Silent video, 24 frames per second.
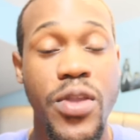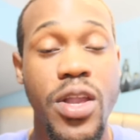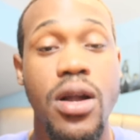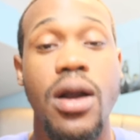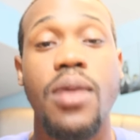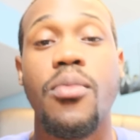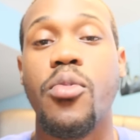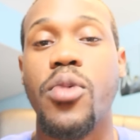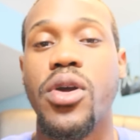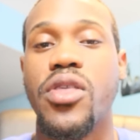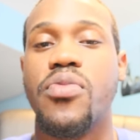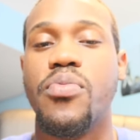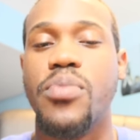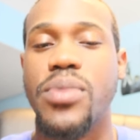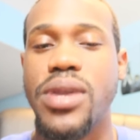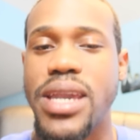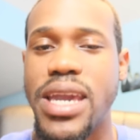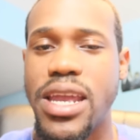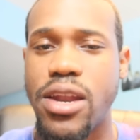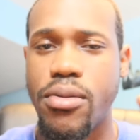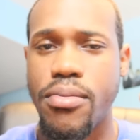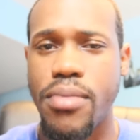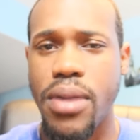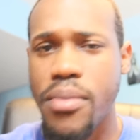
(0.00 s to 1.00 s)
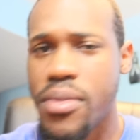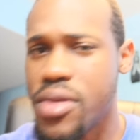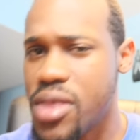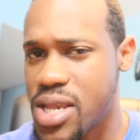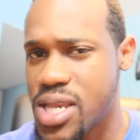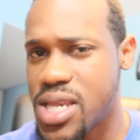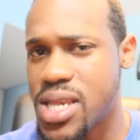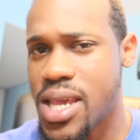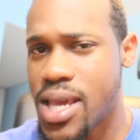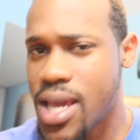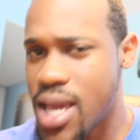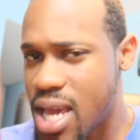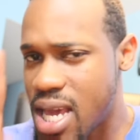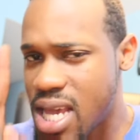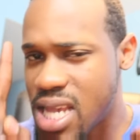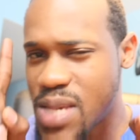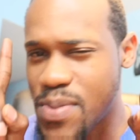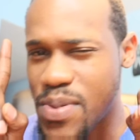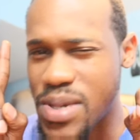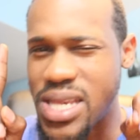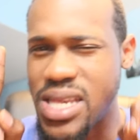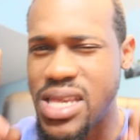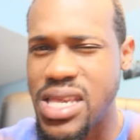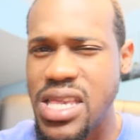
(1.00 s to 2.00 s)
come with me. And I remember this
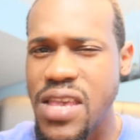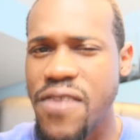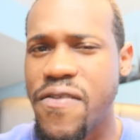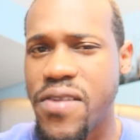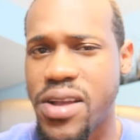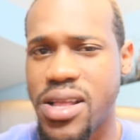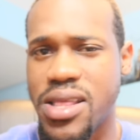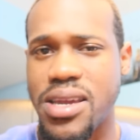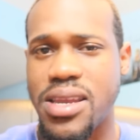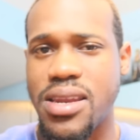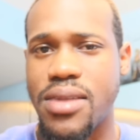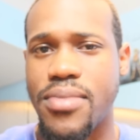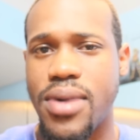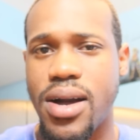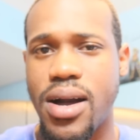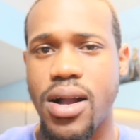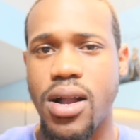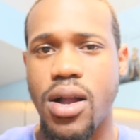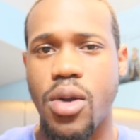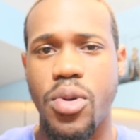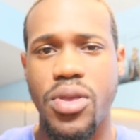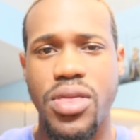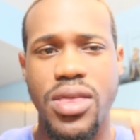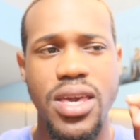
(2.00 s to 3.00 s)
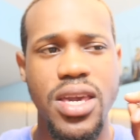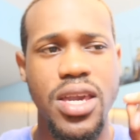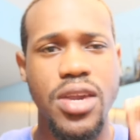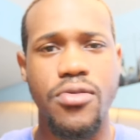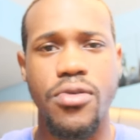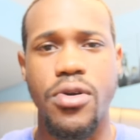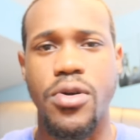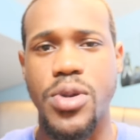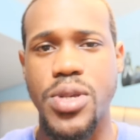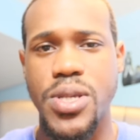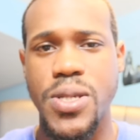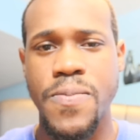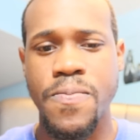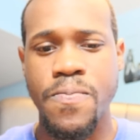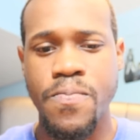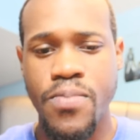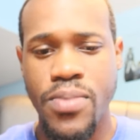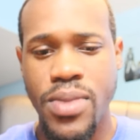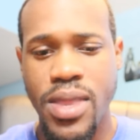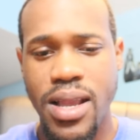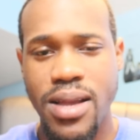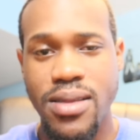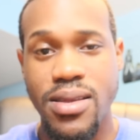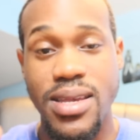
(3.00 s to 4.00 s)
specifically in the manga with Kyros,
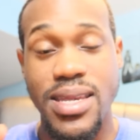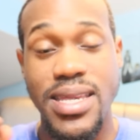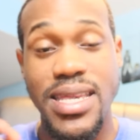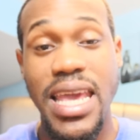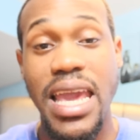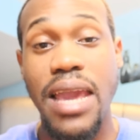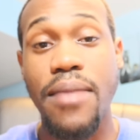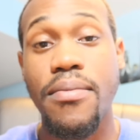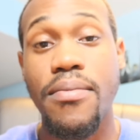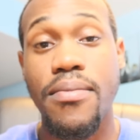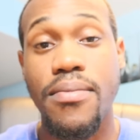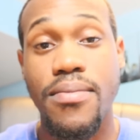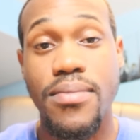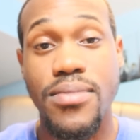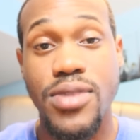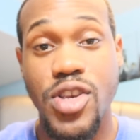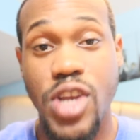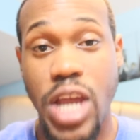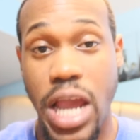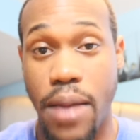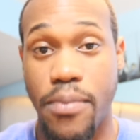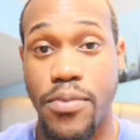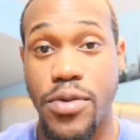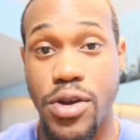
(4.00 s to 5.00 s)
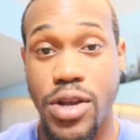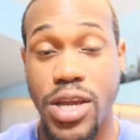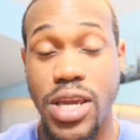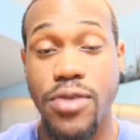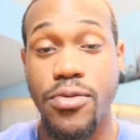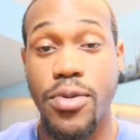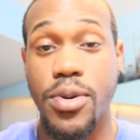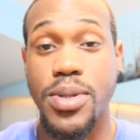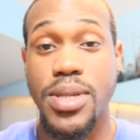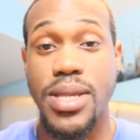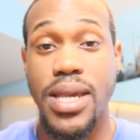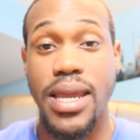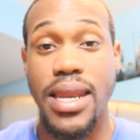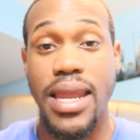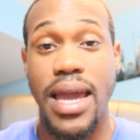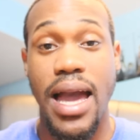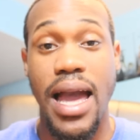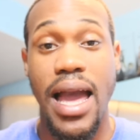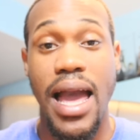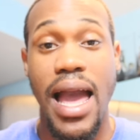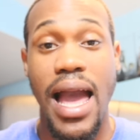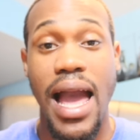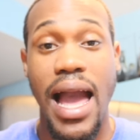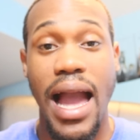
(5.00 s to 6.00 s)
the same chapter, Kyros said,
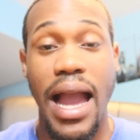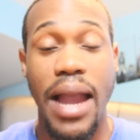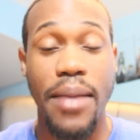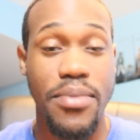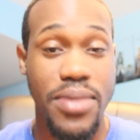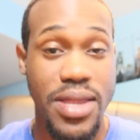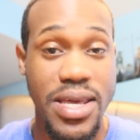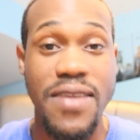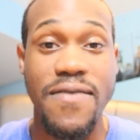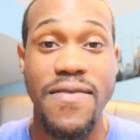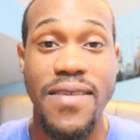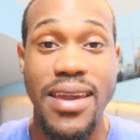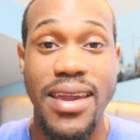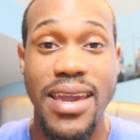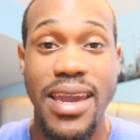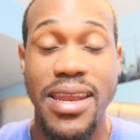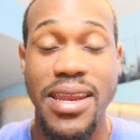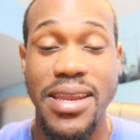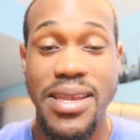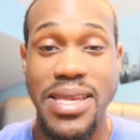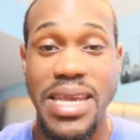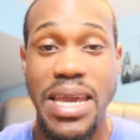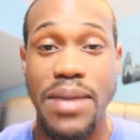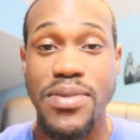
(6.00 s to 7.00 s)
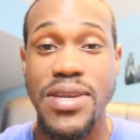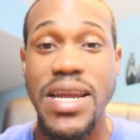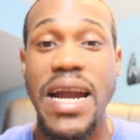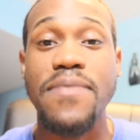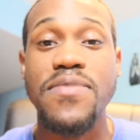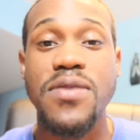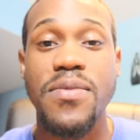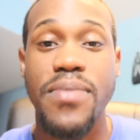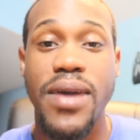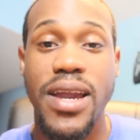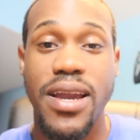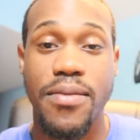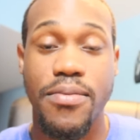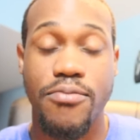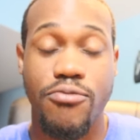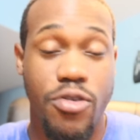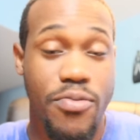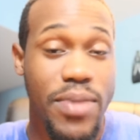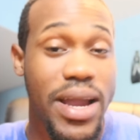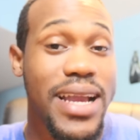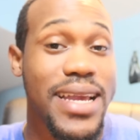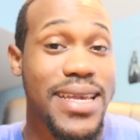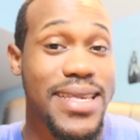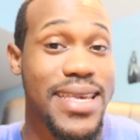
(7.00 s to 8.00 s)
I'm leaving. And the same chapter,
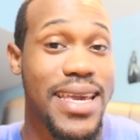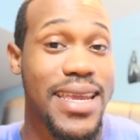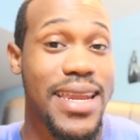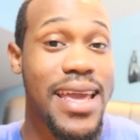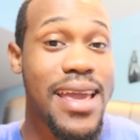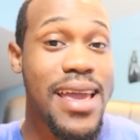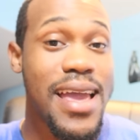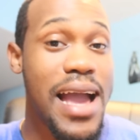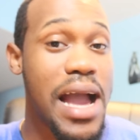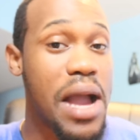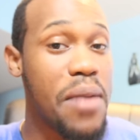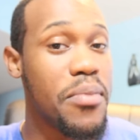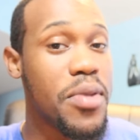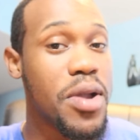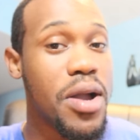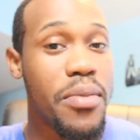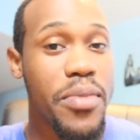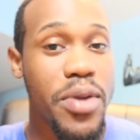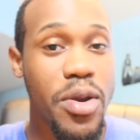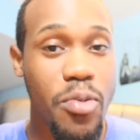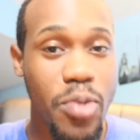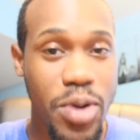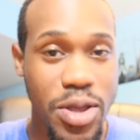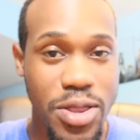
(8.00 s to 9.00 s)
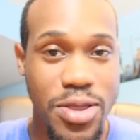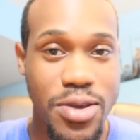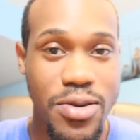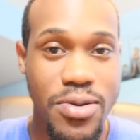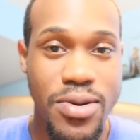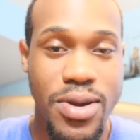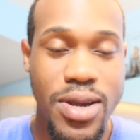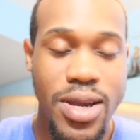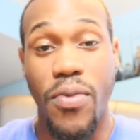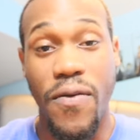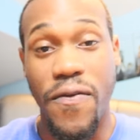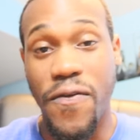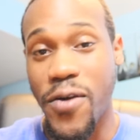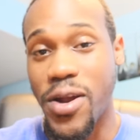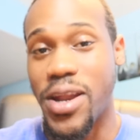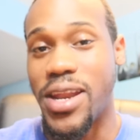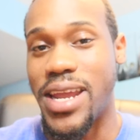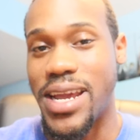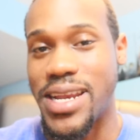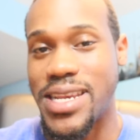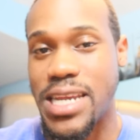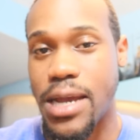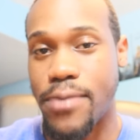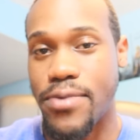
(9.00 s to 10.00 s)
Rebecca said, I'm coming with you. Before the
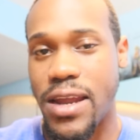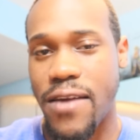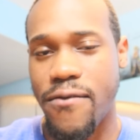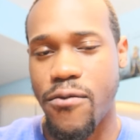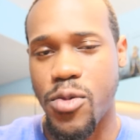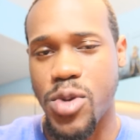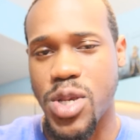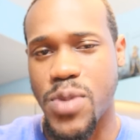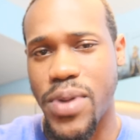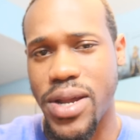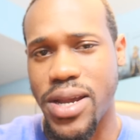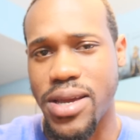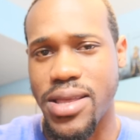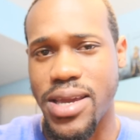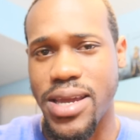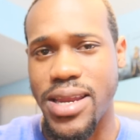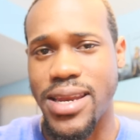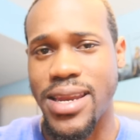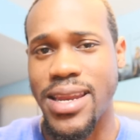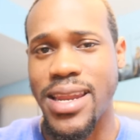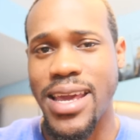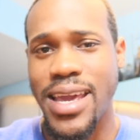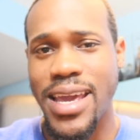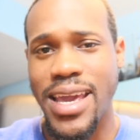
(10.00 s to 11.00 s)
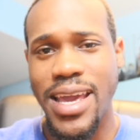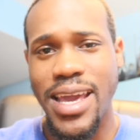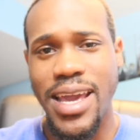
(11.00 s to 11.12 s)
next chapter, everyone was speculating,